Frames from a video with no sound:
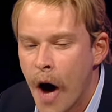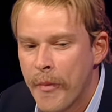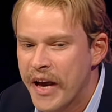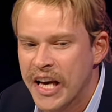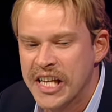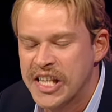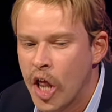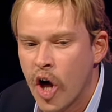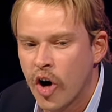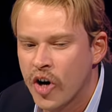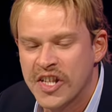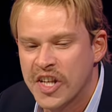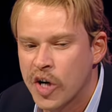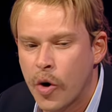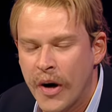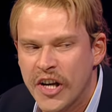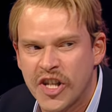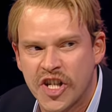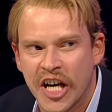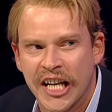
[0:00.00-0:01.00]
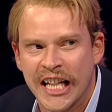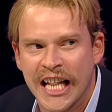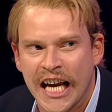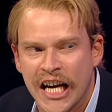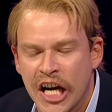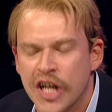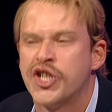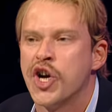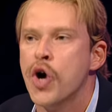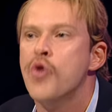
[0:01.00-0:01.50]
be as long as the question,
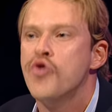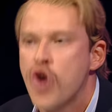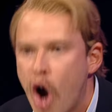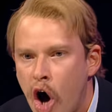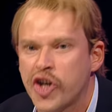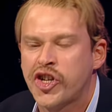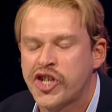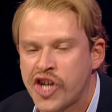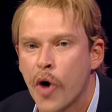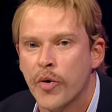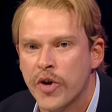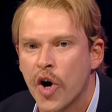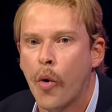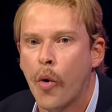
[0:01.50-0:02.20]
Leonard. Do not show you're